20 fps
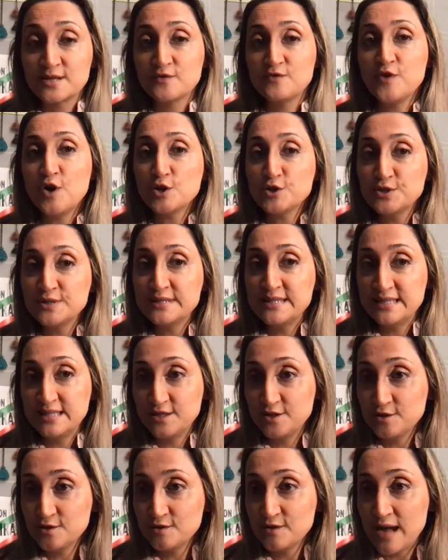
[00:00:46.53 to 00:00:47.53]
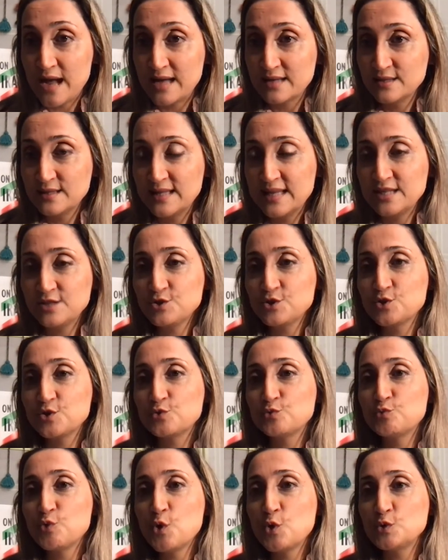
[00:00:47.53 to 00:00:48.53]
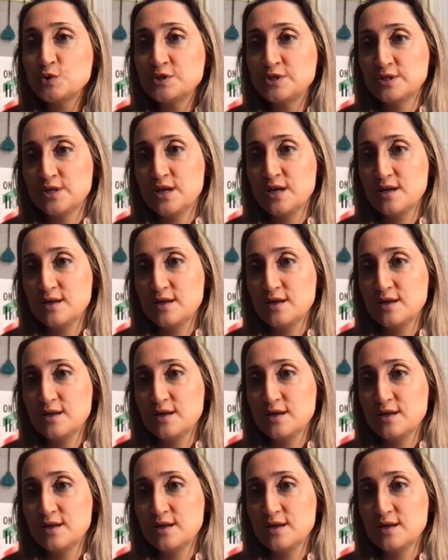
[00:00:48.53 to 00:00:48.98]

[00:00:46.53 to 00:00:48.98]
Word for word: volunteer and later wrote uh,